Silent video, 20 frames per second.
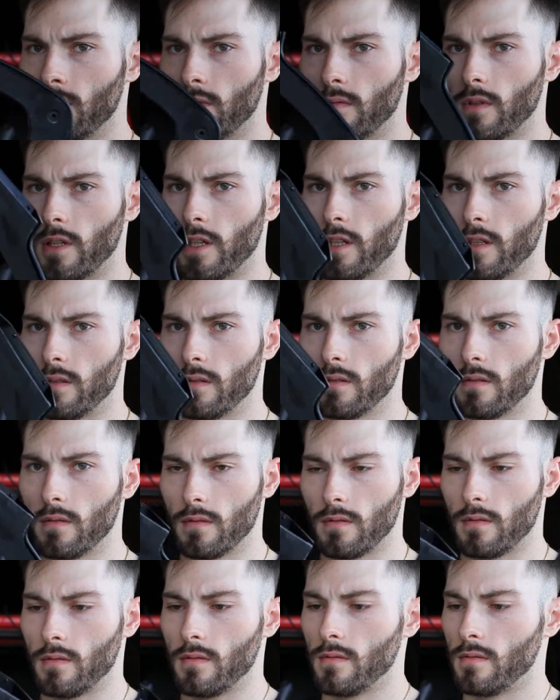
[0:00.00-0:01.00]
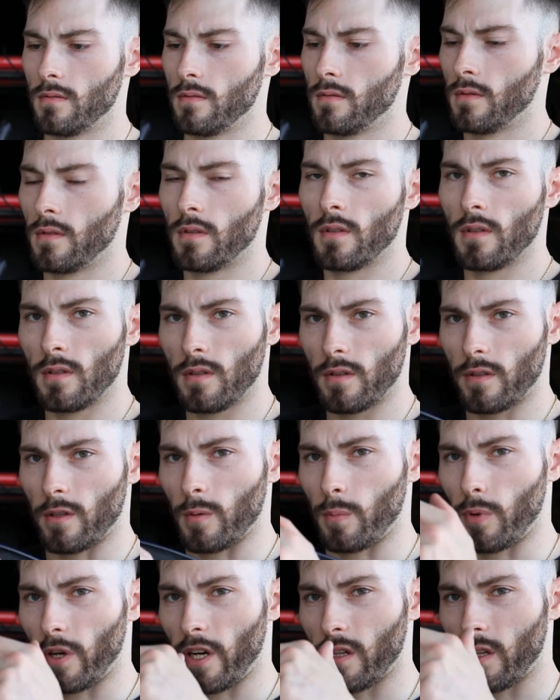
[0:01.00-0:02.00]
right?
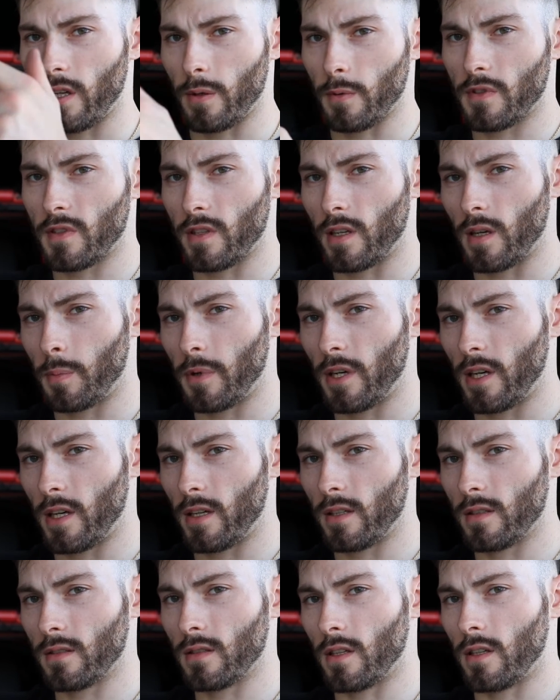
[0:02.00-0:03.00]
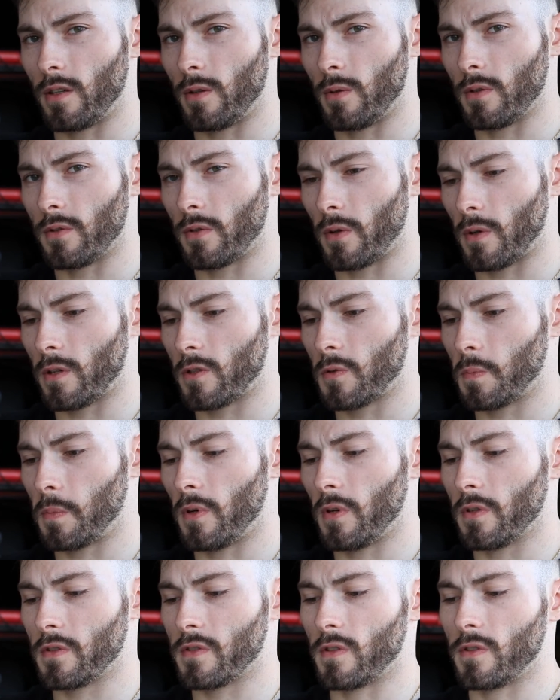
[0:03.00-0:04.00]
Third brake light would sit up here, undo the Torx
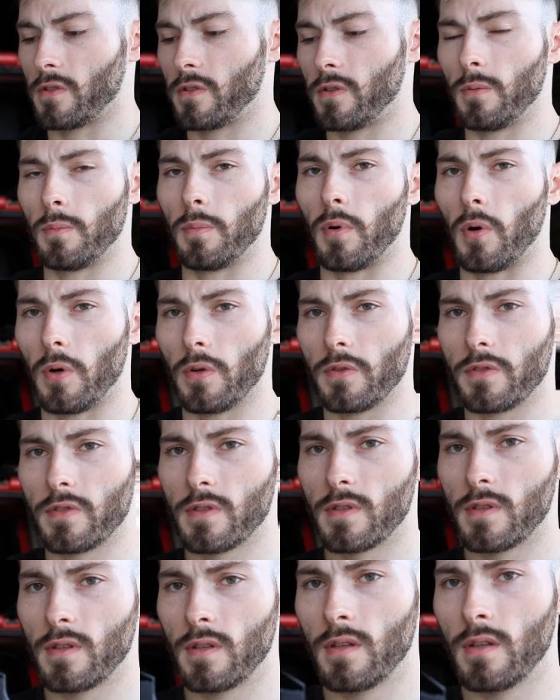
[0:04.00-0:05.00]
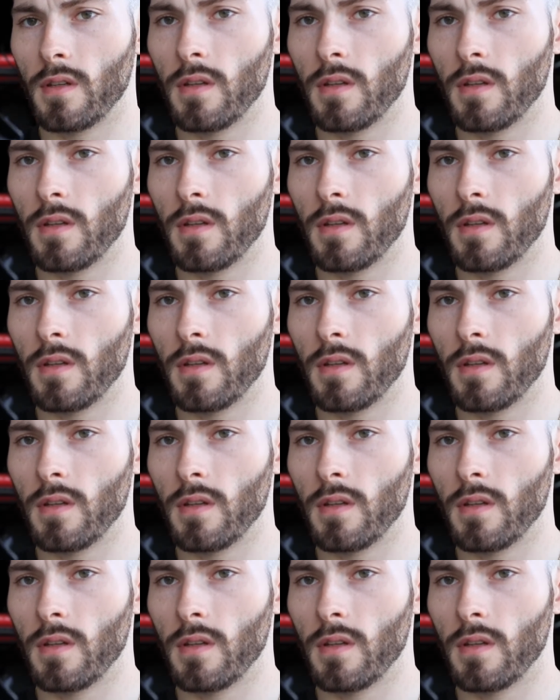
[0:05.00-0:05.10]
bolts. There's 2 bolts